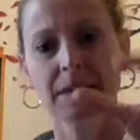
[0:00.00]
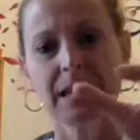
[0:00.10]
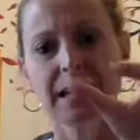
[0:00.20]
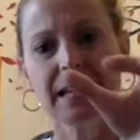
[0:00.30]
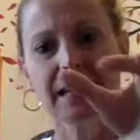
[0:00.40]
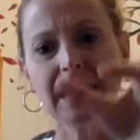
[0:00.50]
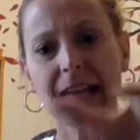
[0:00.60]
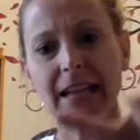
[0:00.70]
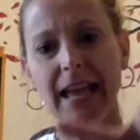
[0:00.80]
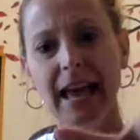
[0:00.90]
and it kind
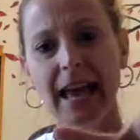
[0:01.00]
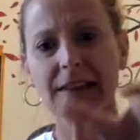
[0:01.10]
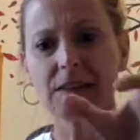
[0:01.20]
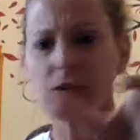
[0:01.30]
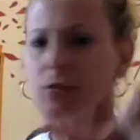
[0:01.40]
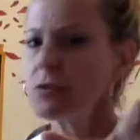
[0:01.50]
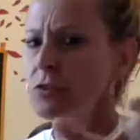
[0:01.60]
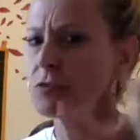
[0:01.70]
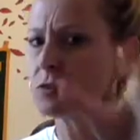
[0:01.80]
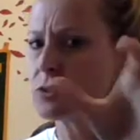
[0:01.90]
of has used
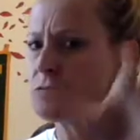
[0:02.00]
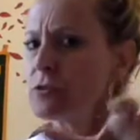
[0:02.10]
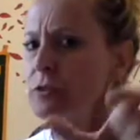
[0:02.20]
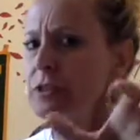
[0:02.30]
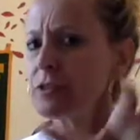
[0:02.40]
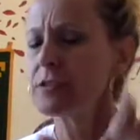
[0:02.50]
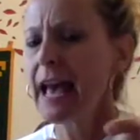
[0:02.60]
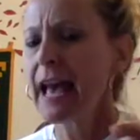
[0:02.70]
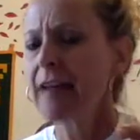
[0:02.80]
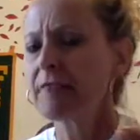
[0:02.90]
to
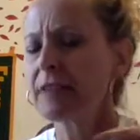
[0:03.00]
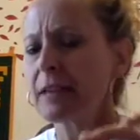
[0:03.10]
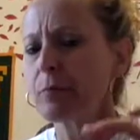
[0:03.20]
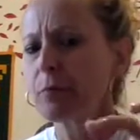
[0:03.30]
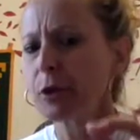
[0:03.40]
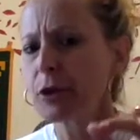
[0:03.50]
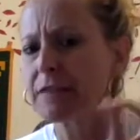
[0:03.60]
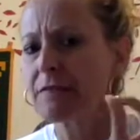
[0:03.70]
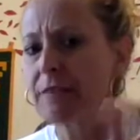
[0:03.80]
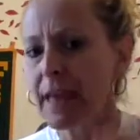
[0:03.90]
have like birdie
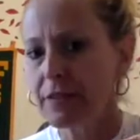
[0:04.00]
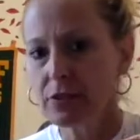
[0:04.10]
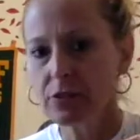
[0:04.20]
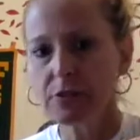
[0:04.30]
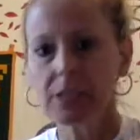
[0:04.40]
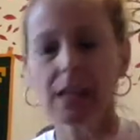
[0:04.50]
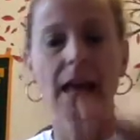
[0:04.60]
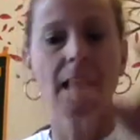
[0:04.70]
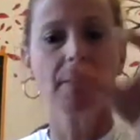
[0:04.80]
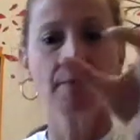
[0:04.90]
feathers,
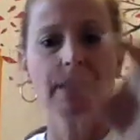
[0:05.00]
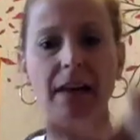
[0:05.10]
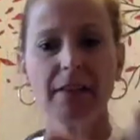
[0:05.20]
but now